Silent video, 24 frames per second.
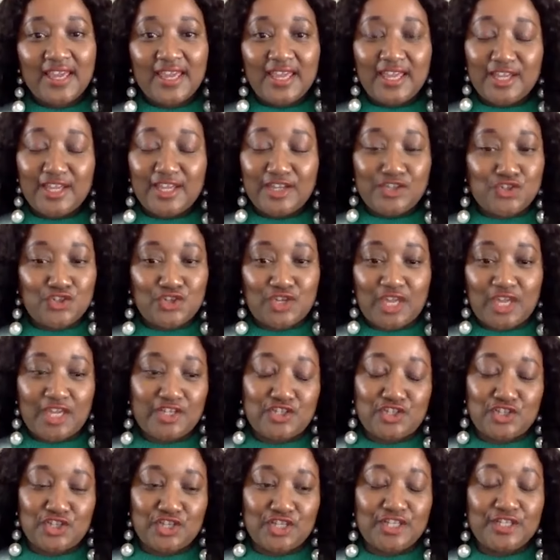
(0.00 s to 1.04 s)

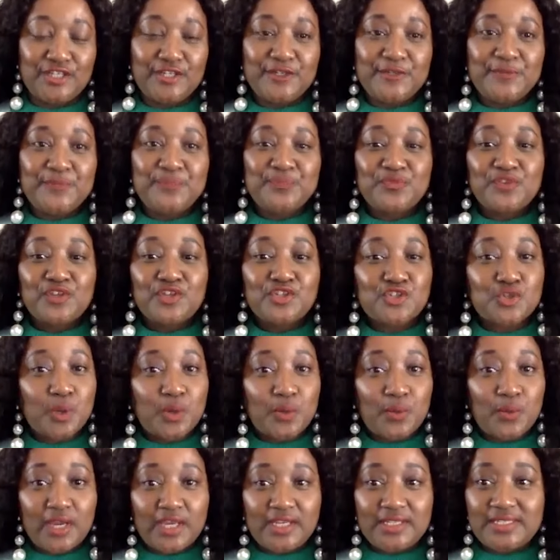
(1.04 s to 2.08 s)
education? So we
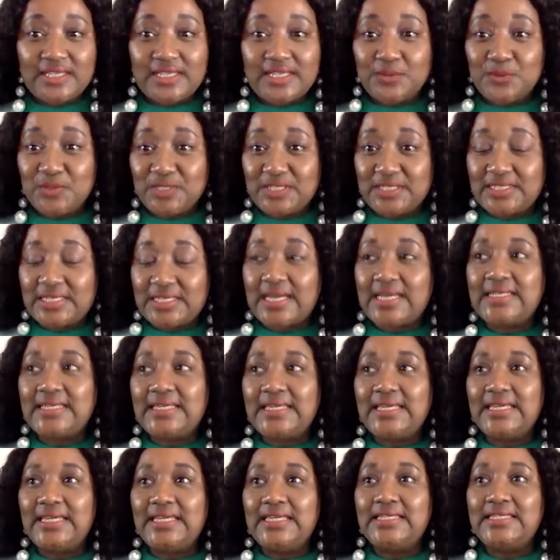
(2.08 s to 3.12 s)
went and we
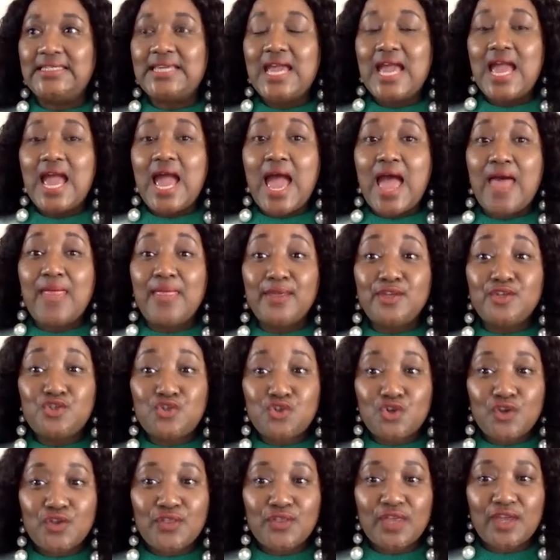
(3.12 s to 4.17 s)
studied. And then
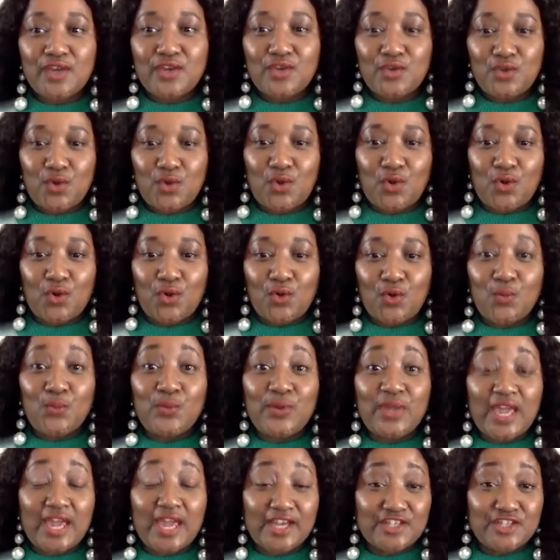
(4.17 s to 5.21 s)
during that year,
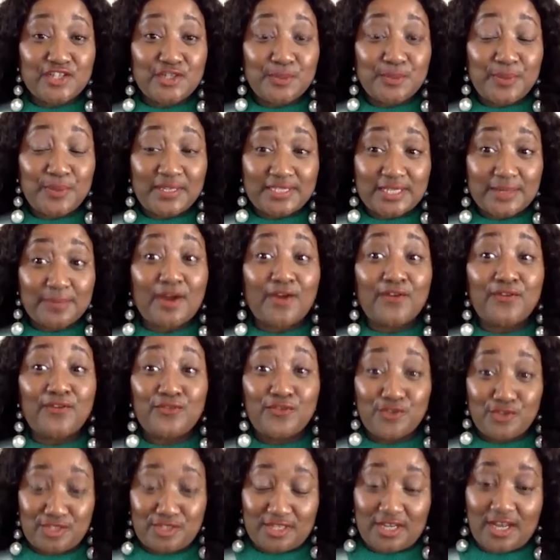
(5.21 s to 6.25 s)
we actually picked up our
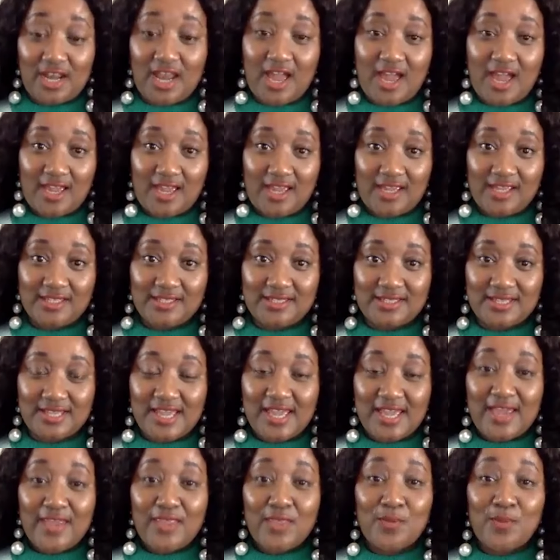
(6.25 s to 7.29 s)
first client.
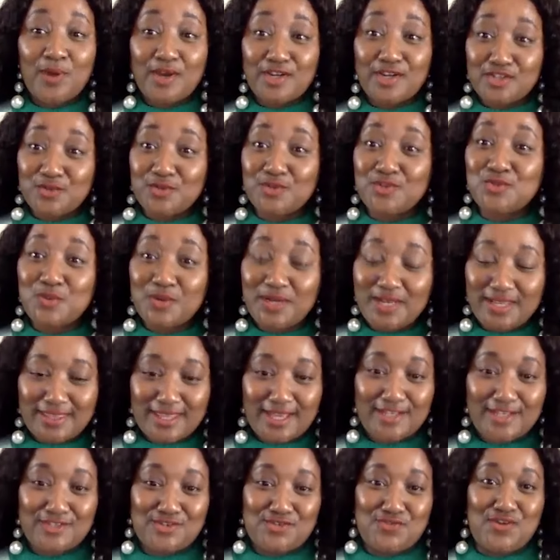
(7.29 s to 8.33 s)
The budget was
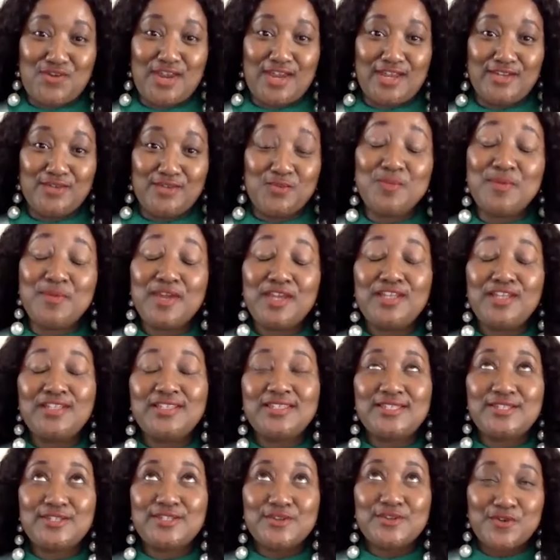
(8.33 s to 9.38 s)
20,000 Rand. We made
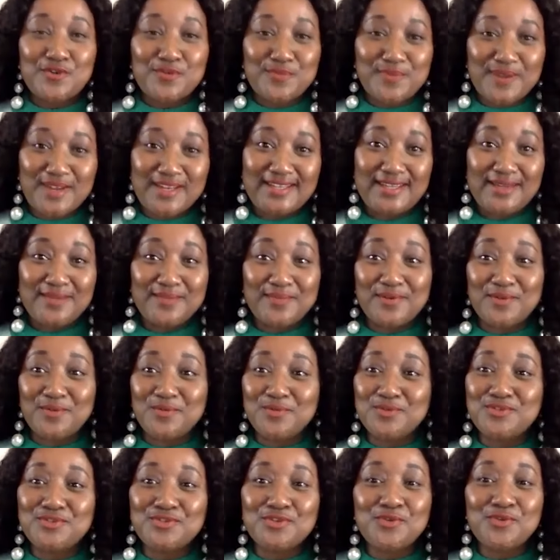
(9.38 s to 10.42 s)
zero money, but it
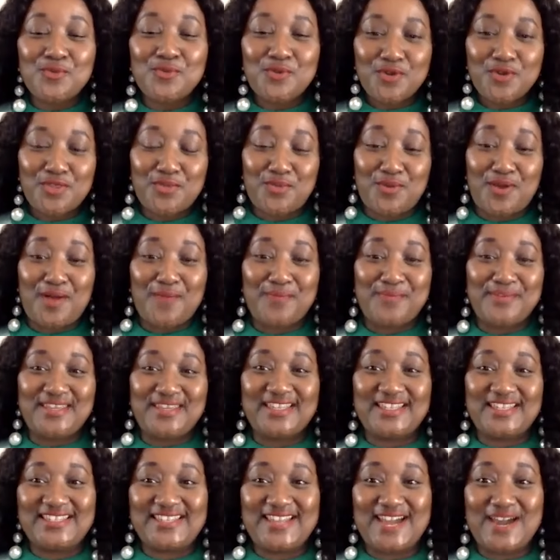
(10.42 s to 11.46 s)
was so worthwhile
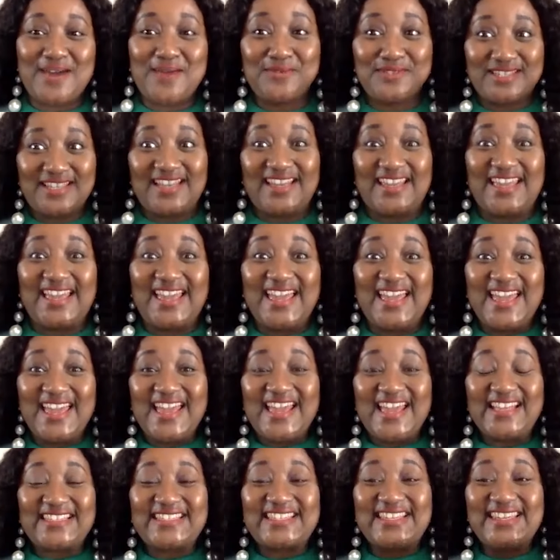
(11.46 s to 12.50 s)
because now it was like,
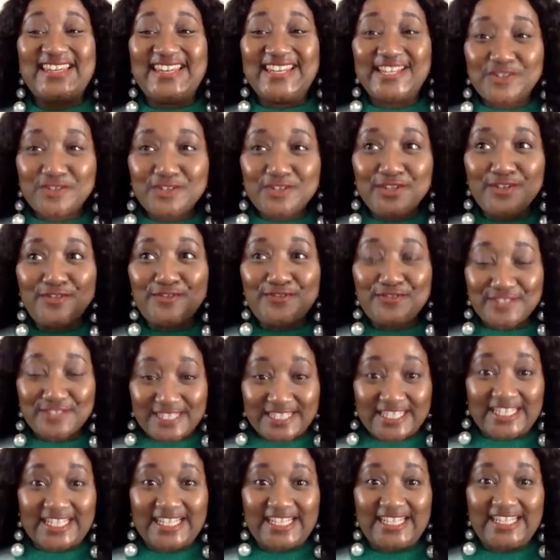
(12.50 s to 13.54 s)
it's literally
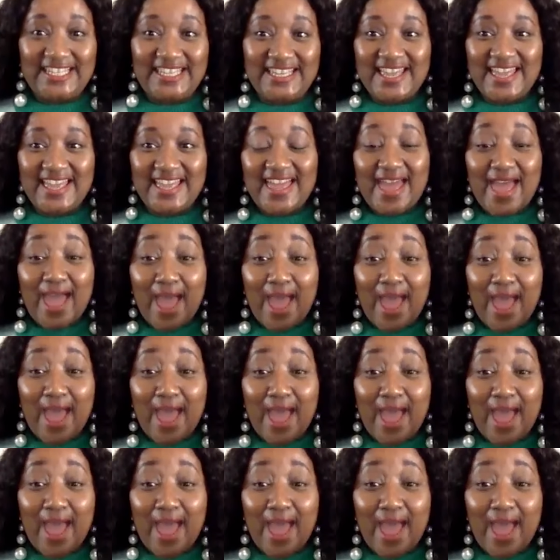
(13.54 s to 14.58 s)
physically
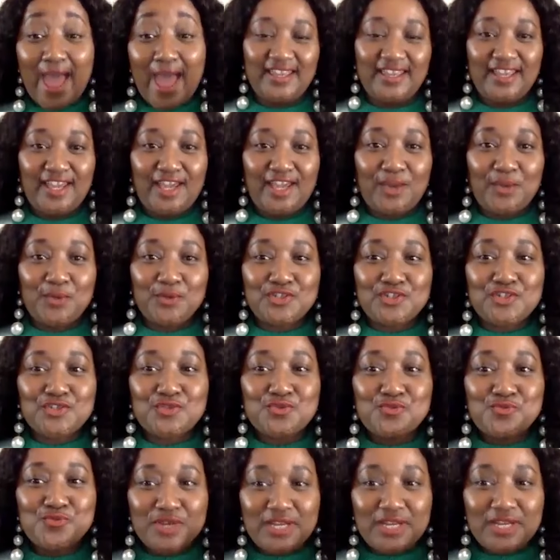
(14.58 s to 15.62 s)
happening. It was just
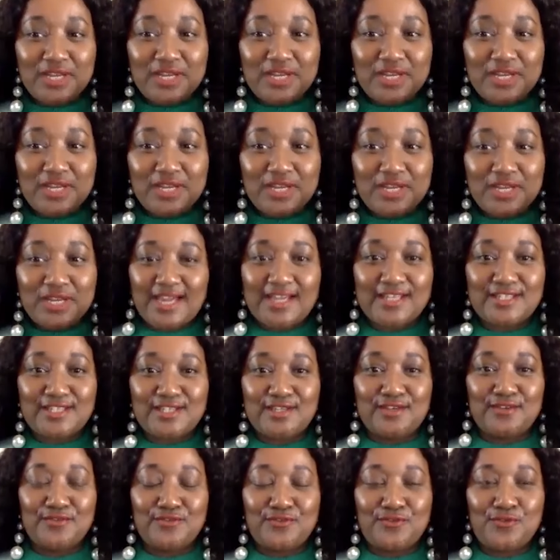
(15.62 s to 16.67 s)
really
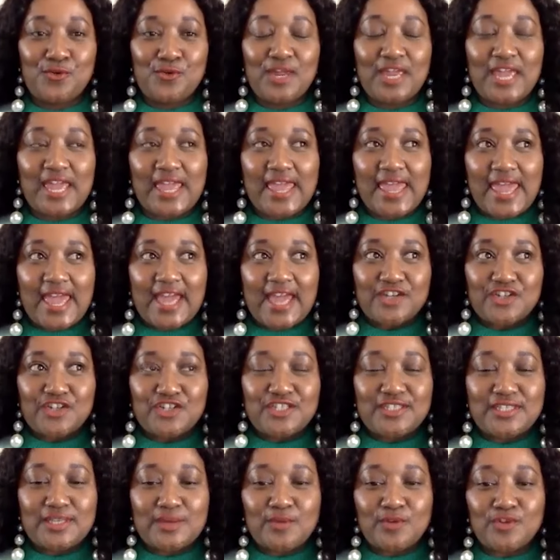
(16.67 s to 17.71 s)
exciting for actually
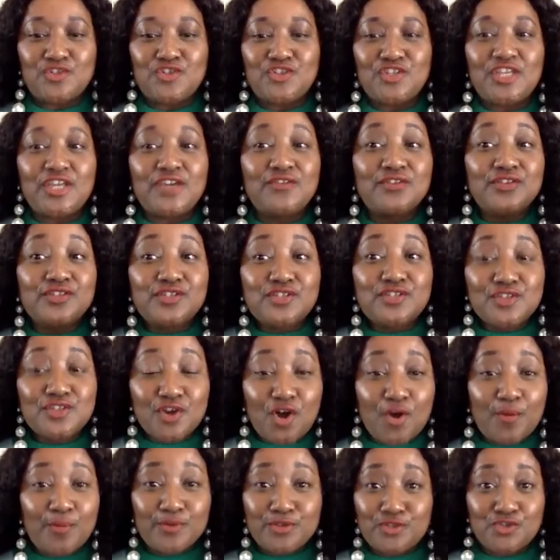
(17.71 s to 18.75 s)
someone to give us the
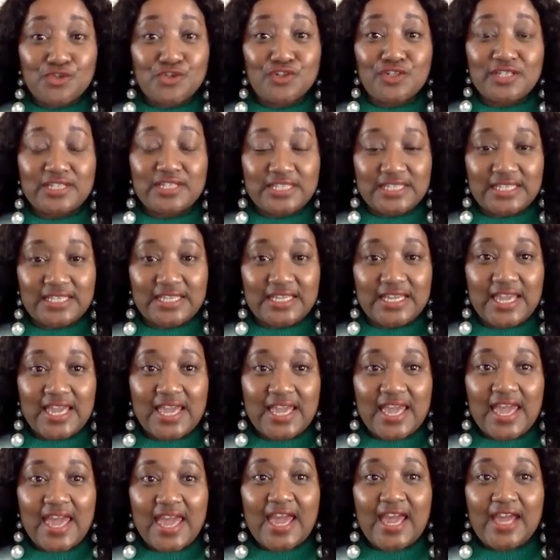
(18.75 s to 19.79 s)
opportunity.
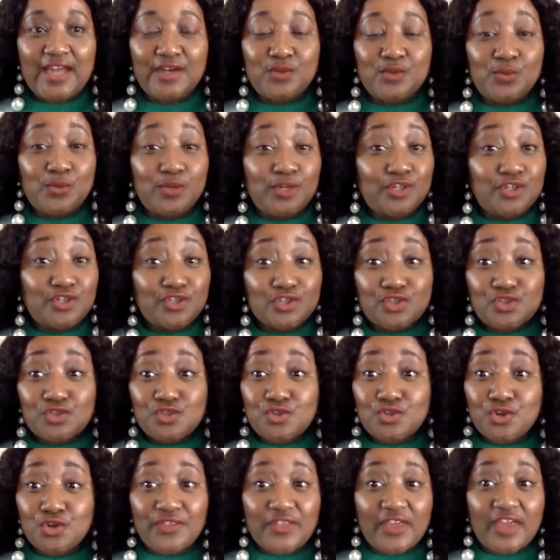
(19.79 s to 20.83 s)
And we just
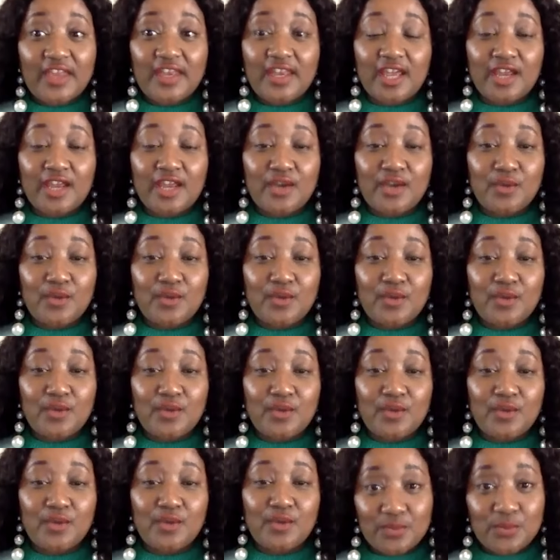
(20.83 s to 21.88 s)
took that and we
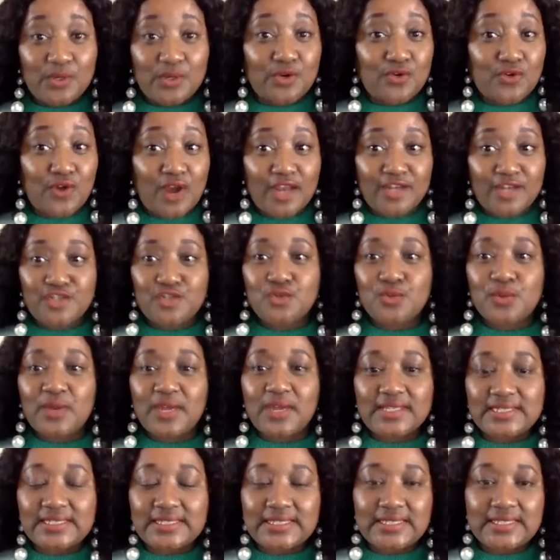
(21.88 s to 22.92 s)
ran with it. We
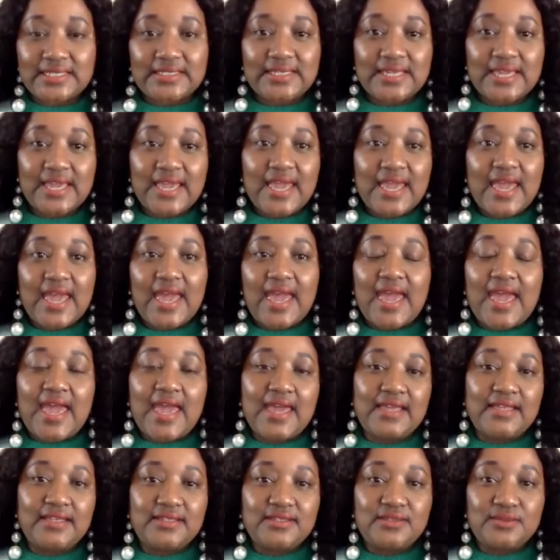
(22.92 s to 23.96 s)
graduated
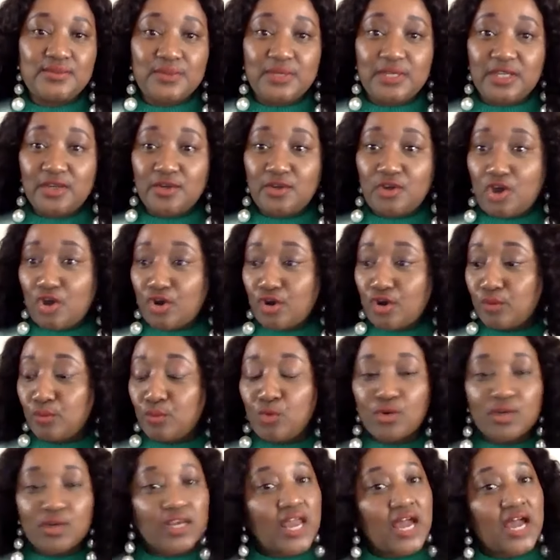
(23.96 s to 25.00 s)
and we got on
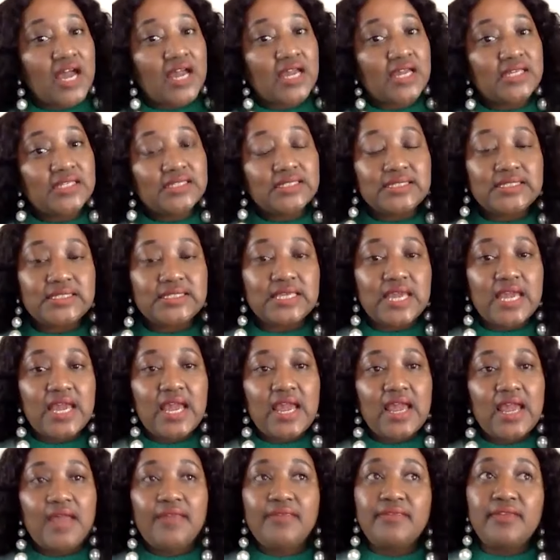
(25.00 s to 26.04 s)
more clients.
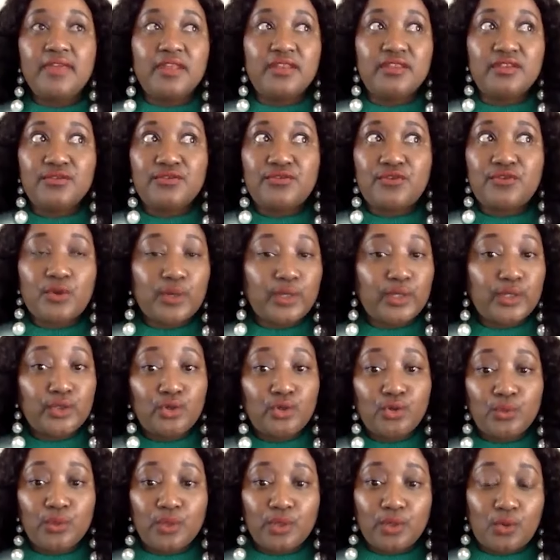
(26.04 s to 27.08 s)
And then the following
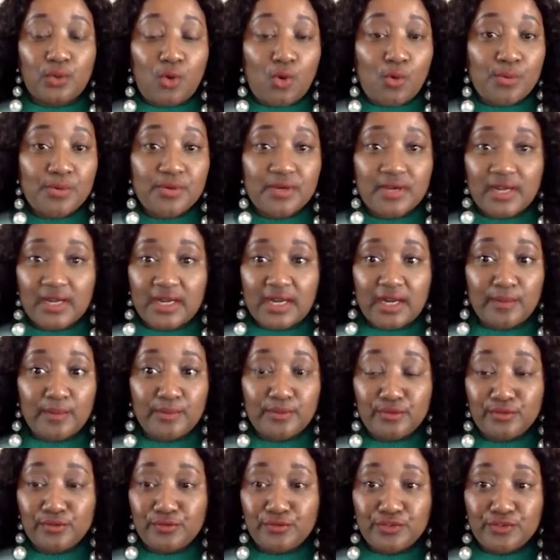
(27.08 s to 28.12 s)
year, we incorporated our
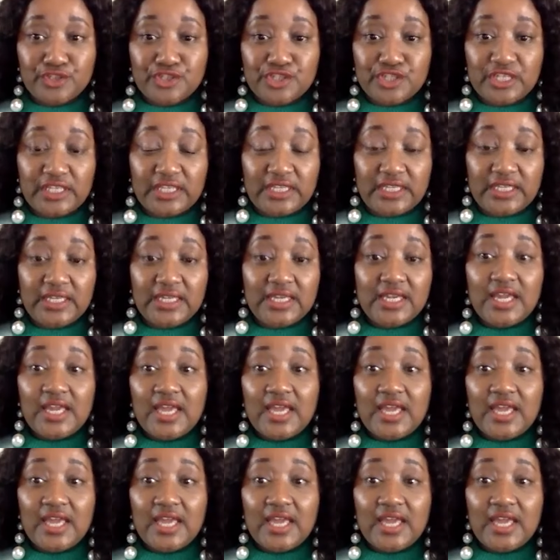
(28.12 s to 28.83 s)
company officially.